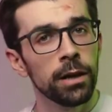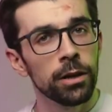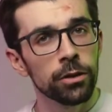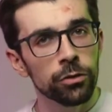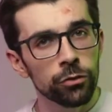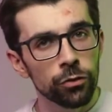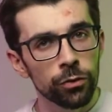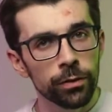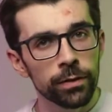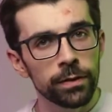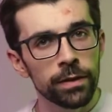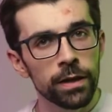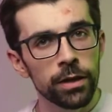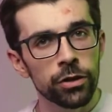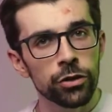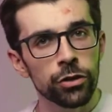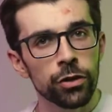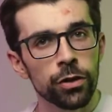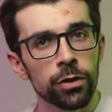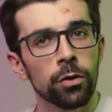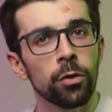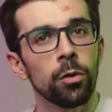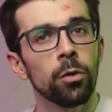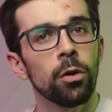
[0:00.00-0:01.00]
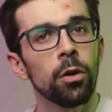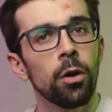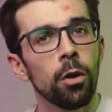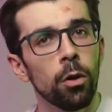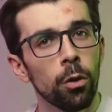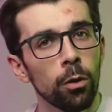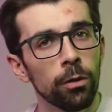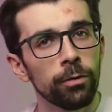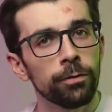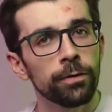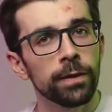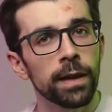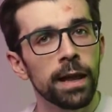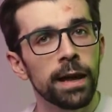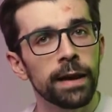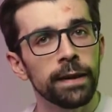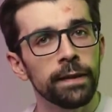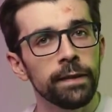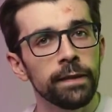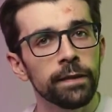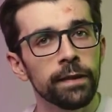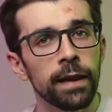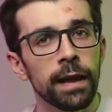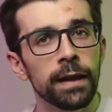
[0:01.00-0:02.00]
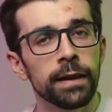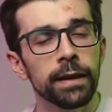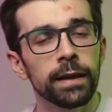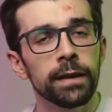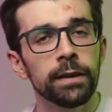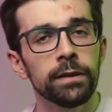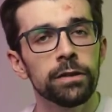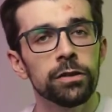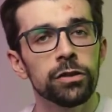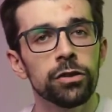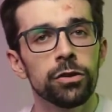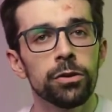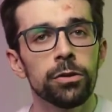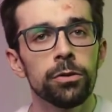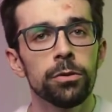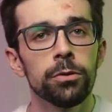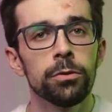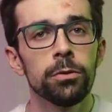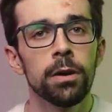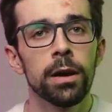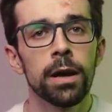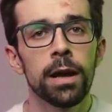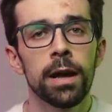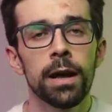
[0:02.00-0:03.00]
traditional offline setting to